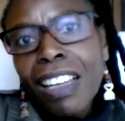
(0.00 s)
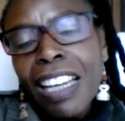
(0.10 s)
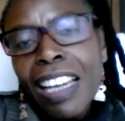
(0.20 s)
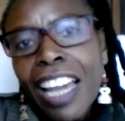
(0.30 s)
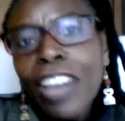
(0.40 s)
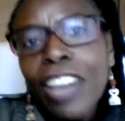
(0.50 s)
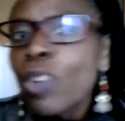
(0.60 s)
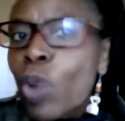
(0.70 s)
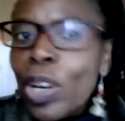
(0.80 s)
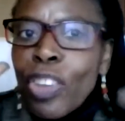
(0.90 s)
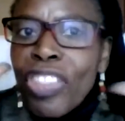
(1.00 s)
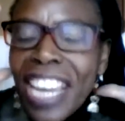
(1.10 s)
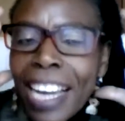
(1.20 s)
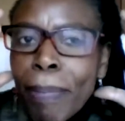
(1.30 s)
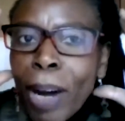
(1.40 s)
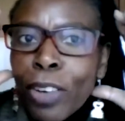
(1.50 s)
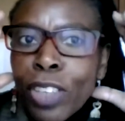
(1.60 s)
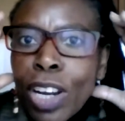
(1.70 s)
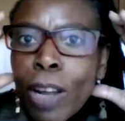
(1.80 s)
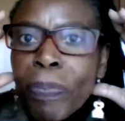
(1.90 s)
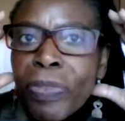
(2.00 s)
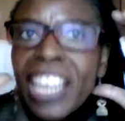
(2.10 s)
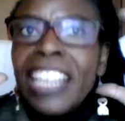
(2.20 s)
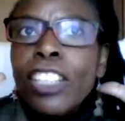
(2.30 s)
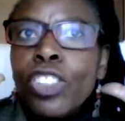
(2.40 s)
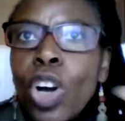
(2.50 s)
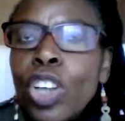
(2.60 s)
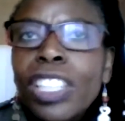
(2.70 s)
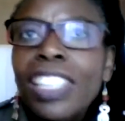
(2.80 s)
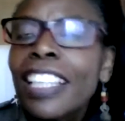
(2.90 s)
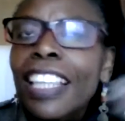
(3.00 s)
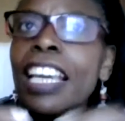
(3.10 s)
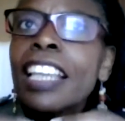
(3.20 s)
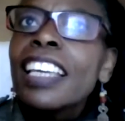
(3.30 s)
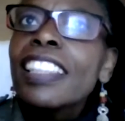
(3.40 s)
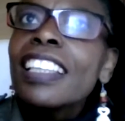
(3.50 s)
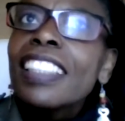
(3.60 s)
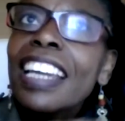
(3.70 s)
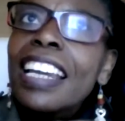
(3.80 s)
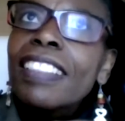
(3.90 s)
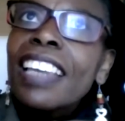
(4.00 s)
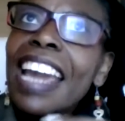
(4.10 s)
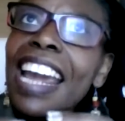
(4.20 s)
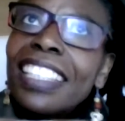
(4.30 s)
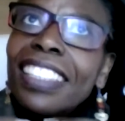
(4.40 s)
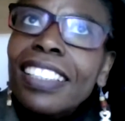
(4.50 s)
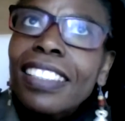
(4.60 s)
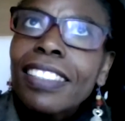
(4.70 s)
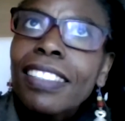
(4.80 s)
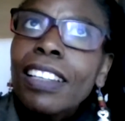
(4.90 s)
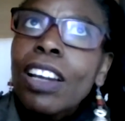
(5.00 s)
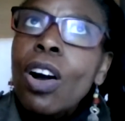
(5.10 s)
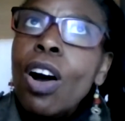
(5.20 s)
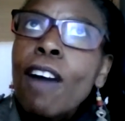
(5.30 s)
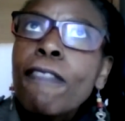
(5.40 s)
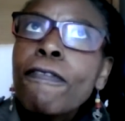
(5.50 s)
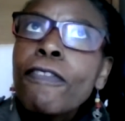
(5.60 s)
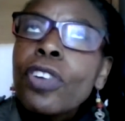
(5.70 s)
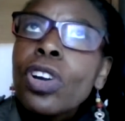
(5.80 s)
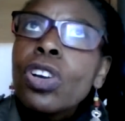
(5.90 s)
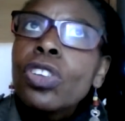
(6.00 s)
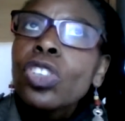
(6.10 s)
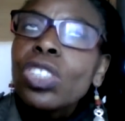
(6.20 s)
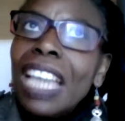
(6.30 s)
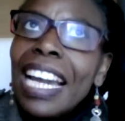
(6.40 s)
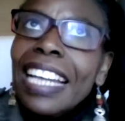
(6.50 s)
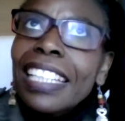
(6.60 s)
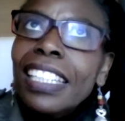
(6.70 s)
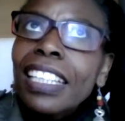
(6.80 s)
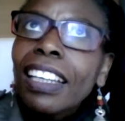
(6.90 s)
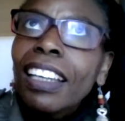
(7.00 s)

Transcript: And then when you think about the resources, the essence of society,